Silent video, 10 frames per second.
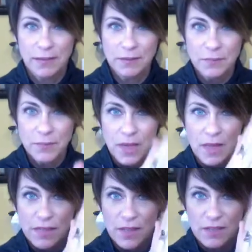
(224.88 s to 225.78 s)
Think of
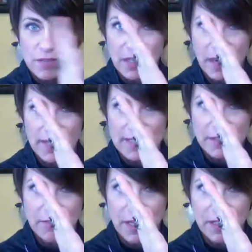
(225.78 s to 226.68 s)
it as a funnel
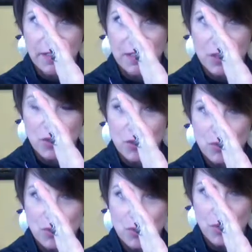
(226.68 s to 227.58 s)
to
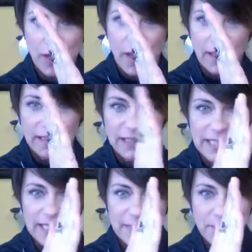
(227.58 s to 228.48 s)
lead
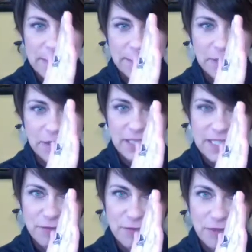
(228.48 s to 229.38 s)
people in different
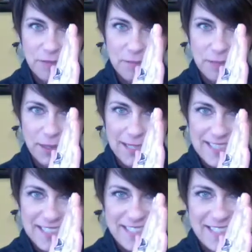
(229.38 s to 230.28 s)
places, like
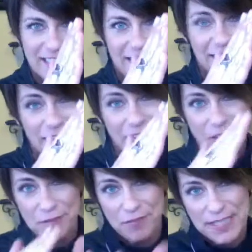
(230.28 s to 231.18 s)
your Facebook
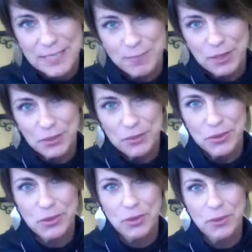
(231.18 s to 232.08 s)
group
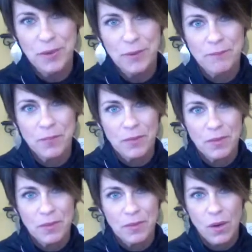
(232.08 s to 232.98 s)

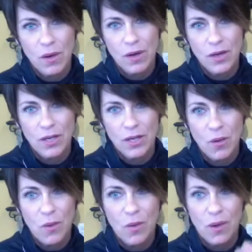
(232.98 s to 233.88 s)
or
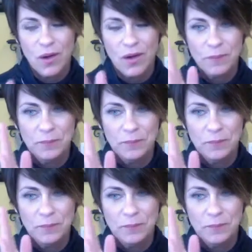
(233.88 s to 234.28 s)
your